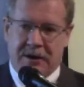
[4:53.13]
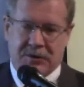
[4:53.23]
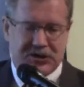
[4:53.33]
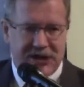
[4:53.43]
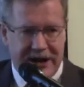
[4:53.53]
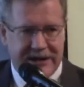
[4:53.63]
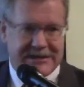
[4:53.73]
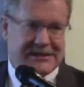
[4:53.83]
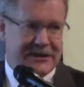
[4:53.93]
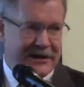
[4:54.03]
Well, China
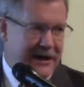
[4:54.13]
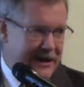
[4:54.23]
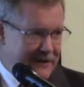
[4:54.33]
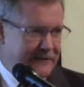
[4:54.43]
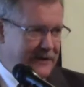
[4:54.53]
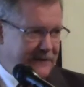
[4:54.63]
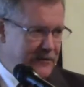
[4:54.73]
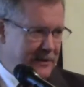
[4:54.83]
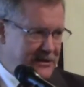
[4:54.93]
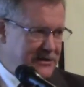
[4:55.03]
does not have
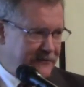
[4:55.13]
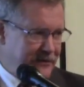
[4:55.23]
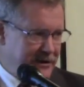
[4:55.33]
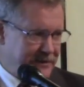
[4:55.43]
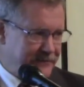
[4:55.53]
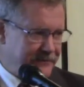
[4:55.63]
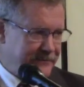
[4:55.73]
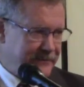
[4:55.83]
information freedom.